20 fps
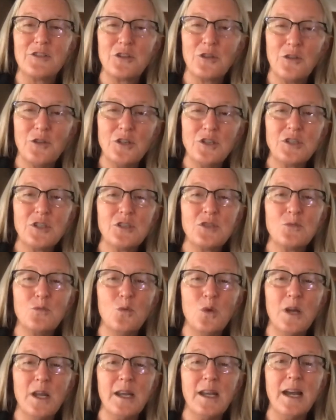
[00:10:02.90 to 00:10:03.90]
So this
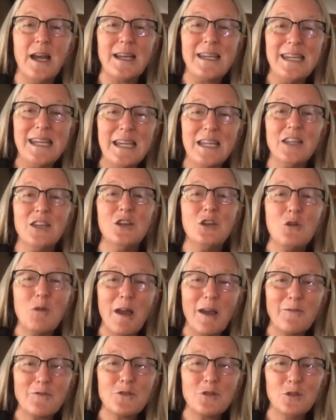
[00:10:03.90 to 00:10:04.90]
is when, again,
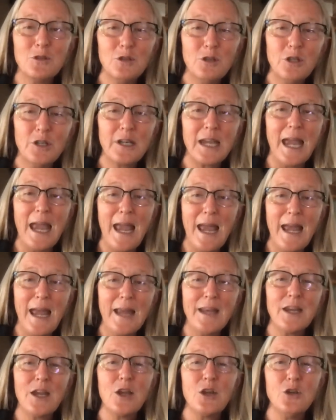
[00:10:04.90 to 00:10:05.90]
you have to look
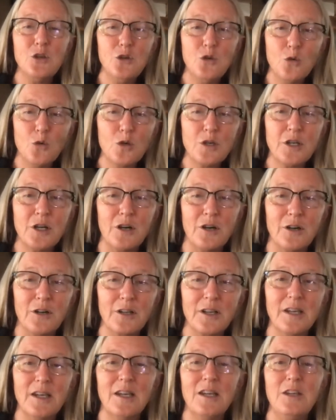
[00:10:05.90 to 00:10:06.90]
at your
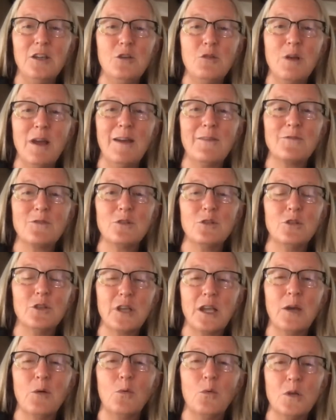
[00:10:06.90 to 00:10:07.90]
dog. You have to
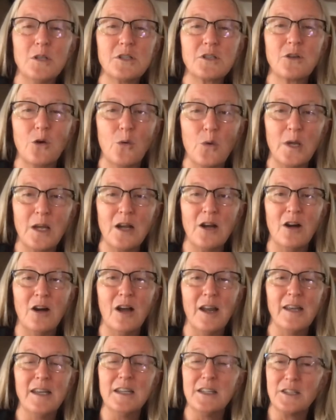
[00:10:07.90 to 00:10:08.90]
look at what's going
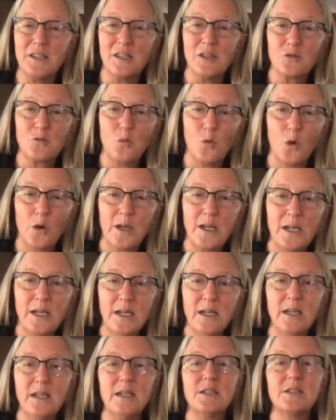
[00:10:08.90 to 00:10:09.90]
on. Is this
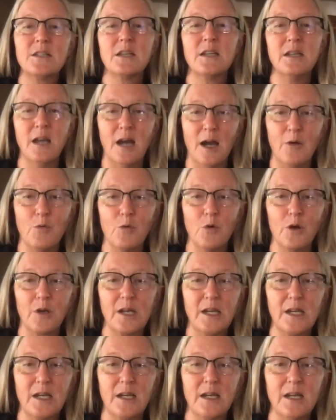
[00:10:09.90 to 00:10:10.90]
working? Is it not
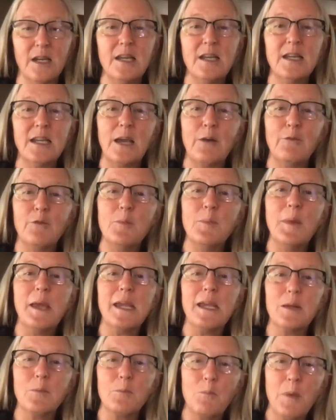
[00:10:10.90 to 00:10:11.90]
working? Can we
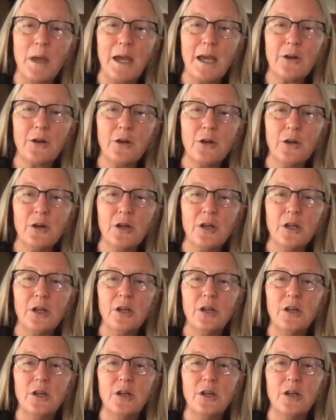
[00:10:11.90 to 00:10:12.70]
make it better?